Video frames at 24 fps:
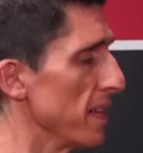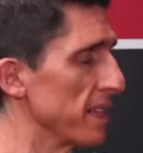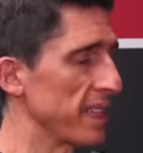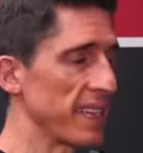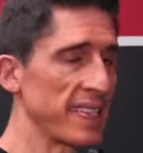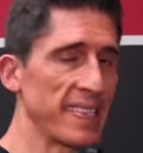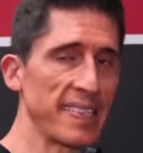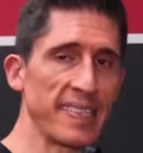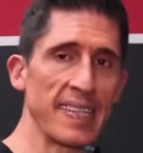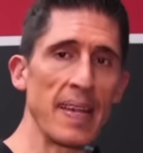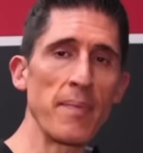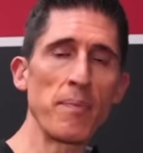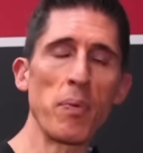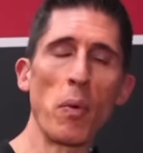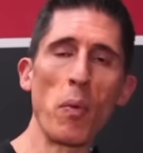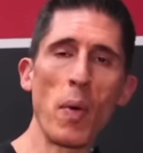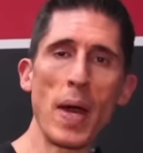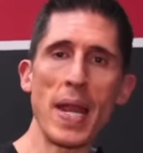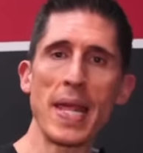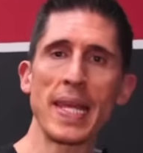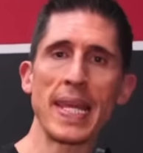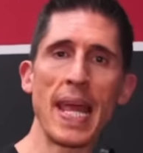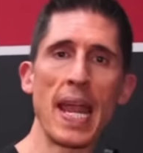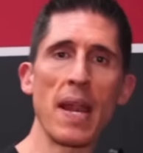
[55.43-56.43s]
There's a simple
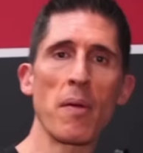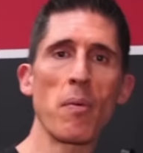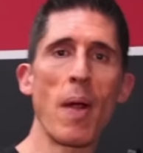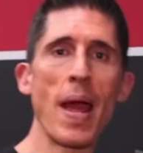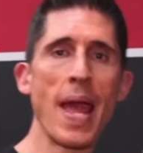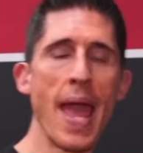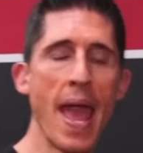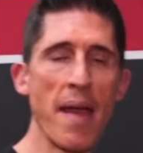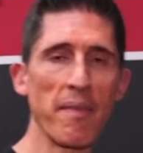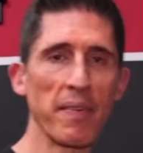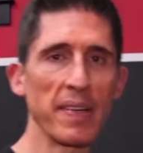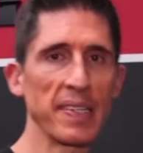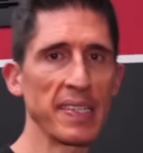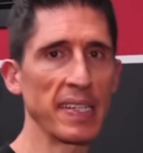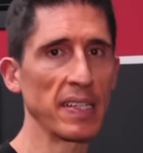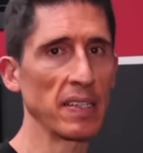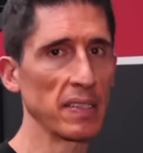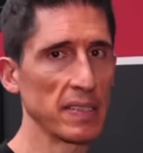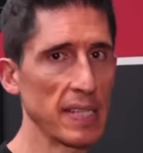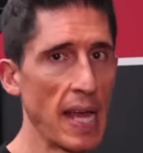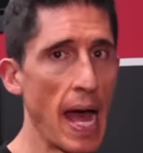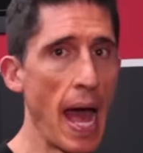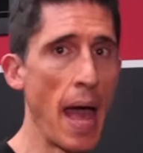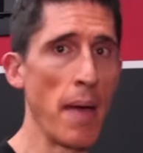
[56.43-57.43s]
way to get it right every
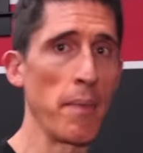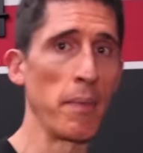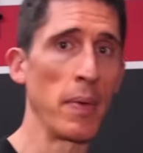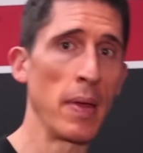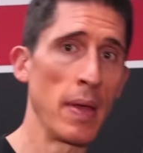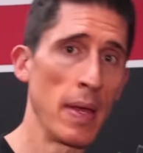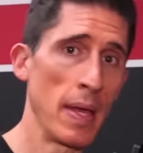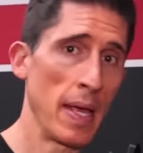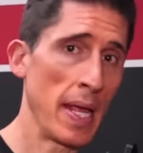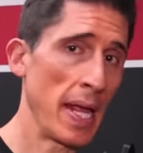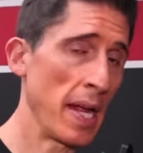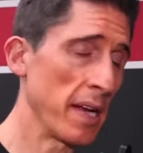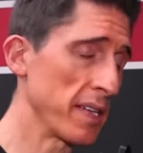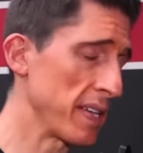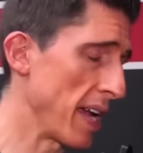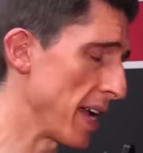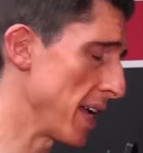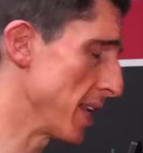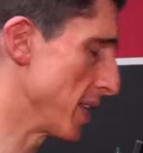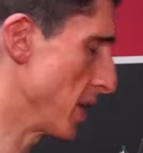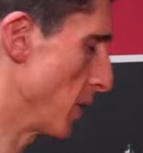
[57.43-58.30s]
single time. Here's how you